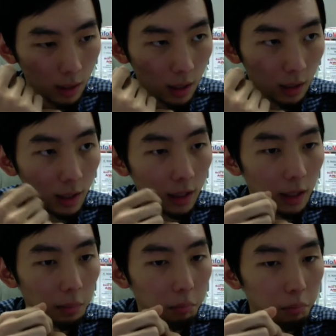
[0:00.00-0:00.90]
like
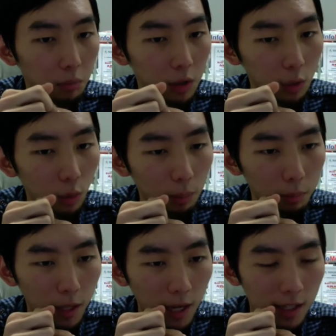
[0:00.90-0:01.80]
a swab
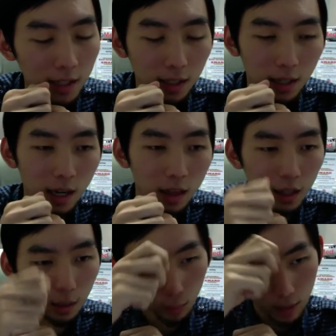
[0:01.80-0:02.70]
test kind of
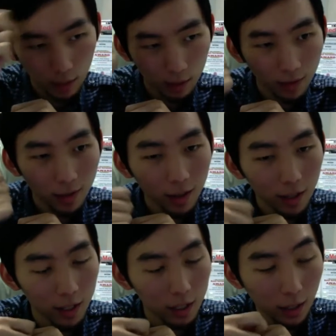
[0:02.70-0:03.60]
thing, where you
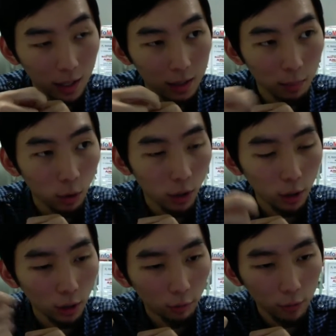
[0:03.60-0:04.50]
just get some oil
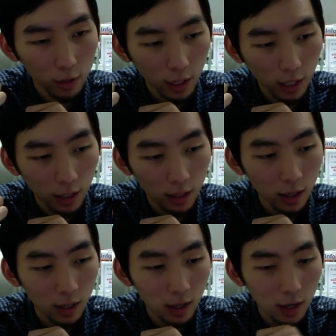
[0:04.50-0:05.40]
off your skin
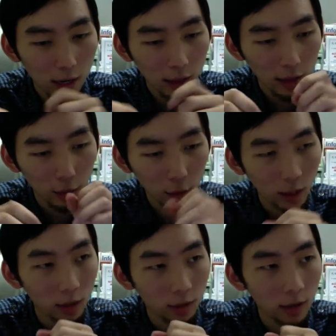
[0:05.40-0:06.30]
and
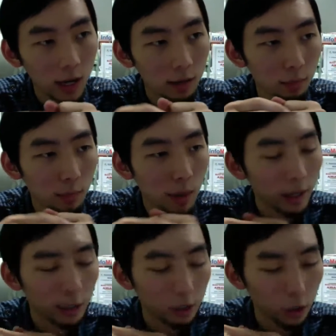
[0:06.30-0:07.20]
then look under
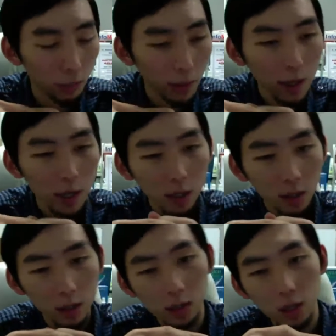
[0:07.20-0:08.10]
a
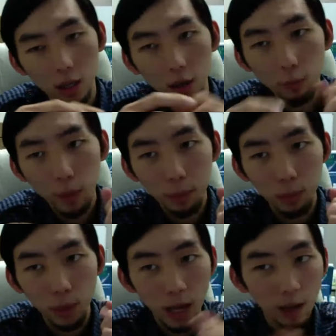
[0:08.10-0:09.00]
microscope. Because a
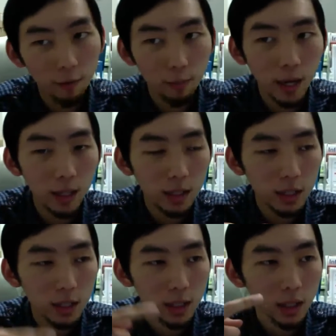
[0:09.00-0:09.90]
lot of people have
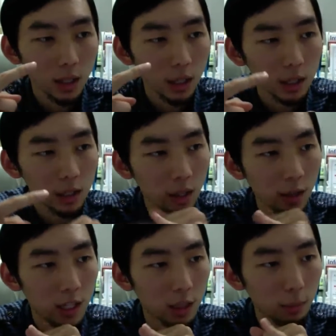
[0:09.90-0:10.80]
mites. It's
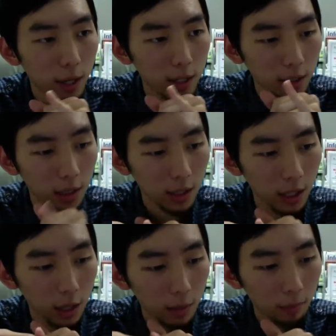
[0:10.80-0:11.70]
not that surprising to
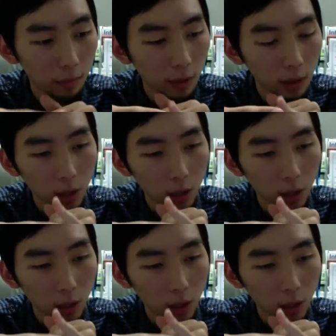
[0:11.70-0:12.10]
see them.